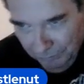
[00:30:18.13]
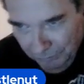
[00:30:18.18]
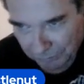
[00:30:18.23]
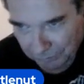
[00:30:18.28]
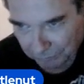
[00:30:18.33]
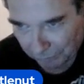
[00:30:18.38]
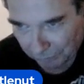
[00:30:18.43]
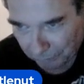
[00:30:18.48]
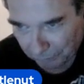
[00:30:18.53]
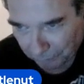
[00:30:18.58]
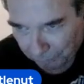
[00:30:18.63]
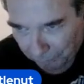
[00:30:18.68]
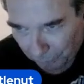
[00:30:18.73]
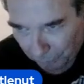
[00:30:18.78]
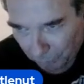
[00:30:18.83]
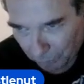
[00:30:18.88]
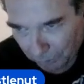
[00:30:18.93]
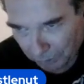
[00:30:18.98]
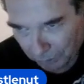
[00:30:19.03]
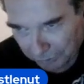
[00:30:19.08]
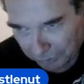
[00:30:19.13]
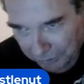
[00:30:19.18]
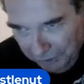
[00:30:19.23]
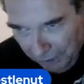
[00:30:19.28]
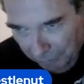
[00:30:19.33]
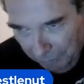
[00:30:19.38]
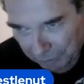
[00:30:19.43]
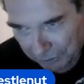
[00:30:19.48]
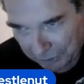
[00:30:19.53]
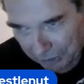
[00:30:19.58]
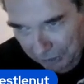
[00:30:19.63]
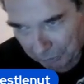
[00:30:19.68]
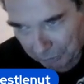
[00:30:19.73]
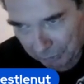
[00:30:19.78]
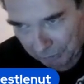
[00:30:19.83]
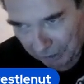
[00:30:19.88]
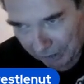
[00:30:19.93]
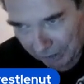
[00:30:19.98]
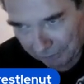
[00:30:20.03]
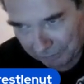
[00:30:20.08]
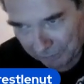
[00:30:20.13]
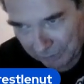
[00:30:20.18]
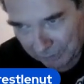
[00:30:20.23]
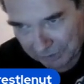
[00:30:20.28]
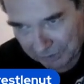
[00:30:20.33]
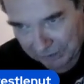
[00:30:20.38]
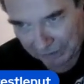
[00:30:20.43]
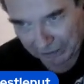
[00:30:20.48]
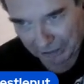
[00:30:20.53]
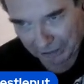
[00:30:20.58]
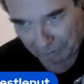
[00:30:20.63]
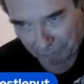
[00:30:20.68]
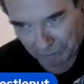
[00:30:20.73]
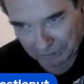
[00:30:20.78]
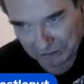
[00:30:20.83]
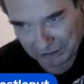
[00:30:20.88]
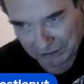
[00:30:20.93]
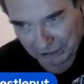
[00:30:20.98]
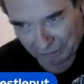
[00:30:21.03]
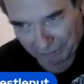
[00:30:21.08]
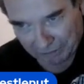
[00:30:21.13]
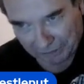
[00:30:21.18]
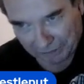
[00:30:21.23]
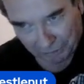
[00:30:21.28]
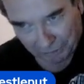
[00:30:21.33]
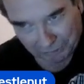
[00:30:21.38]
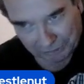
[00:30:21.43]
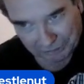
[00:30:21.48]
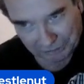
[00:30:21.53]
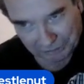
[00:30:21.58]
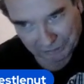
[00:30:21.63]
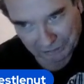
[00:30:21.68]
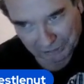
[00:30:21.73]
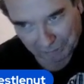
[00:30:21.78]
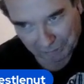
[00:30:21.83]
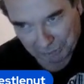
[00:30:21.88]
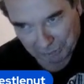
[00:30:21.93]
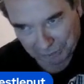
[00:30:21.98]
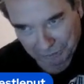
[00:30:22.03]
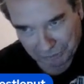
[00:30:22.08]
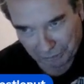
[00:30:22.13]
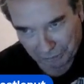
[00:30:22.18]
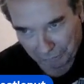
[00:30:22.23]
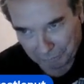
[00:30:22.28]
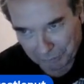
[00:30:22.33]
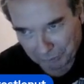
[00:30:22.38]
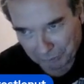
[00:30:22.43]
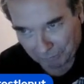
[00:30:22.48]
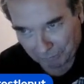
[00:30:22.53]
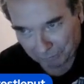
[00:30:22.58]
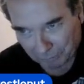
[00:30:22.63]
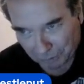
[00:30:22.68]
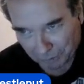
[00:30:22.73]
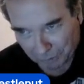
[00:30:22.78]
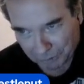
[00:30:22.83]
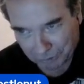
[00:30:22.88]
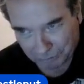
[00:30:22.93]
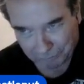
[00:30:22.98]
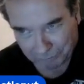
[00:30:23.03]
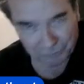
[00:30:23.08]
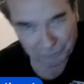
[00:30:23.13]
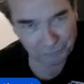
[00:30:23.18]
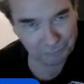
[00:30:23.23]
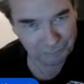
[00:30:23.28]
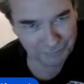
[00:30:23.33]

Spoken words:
WWF to hear what's going on in the WWF locker room.